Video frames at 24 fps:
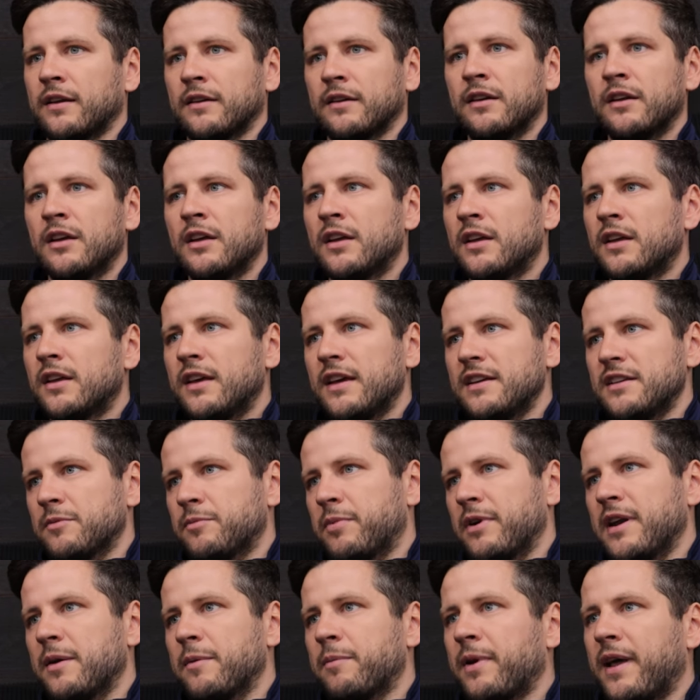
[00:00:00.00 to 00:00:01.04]
and he's a
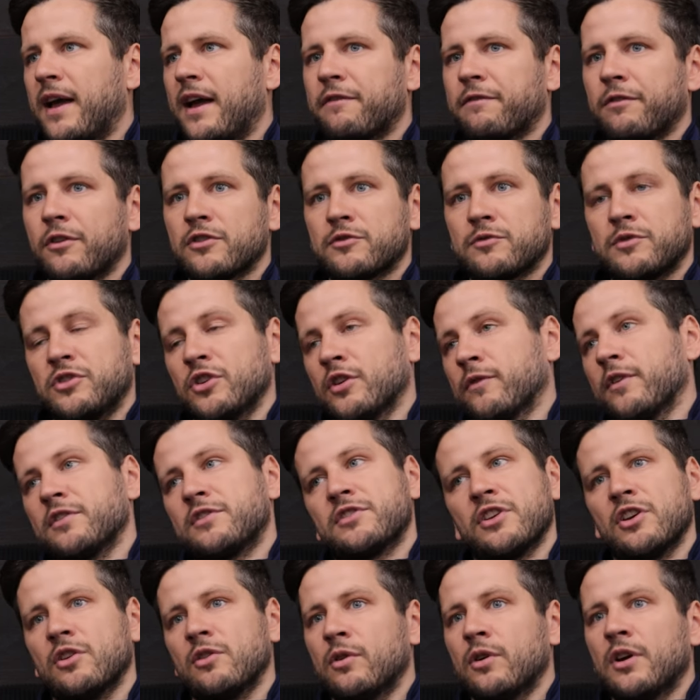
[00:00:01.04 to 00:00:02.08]
brilliant player for us. The other
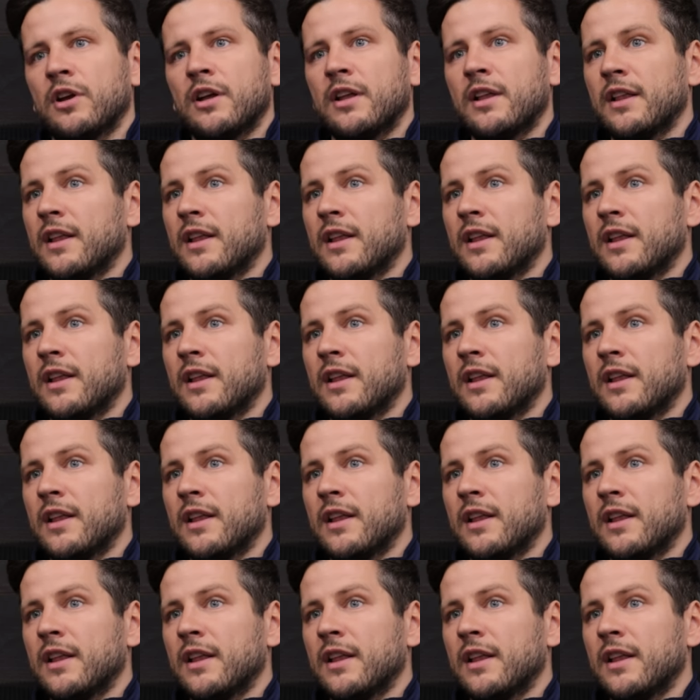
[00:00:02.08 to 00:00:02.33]
two,